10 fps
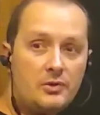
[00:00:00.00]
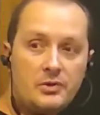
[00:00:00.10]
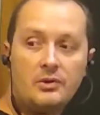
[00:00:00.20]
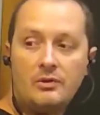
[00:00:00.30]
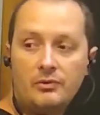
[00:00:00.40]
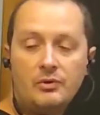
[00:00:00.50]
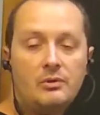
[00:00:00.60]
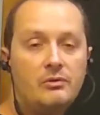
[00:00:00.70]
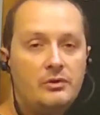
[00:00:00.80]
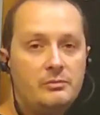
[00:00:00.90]
also give you
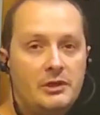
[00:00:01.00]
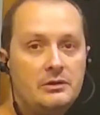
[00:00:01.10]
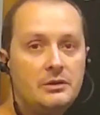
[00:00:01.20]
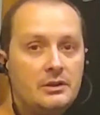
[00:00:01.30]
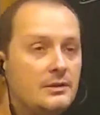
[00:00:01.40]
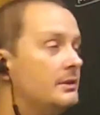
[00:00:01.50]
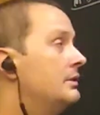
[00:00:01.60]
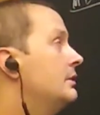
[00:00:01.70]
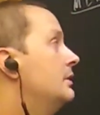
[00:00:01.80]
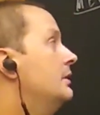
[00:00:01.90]
equivalent metrics,
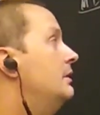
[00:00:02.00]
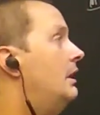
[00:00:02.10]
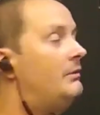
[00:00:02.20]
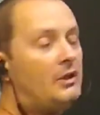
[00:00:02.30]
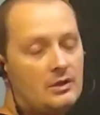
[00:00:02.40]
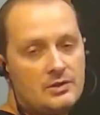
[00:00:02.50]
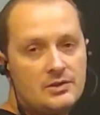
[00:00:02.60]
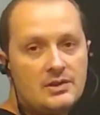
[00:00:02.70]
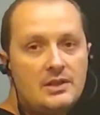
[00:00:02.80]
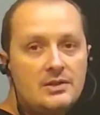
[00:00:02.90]
and we're going to
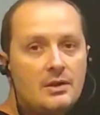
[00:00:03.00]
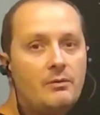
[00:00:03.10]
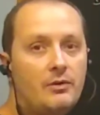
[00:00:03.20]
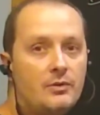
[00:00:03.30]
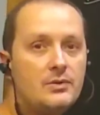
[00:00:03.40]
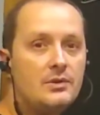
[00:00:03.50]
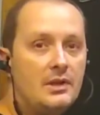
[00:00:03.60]
see some of those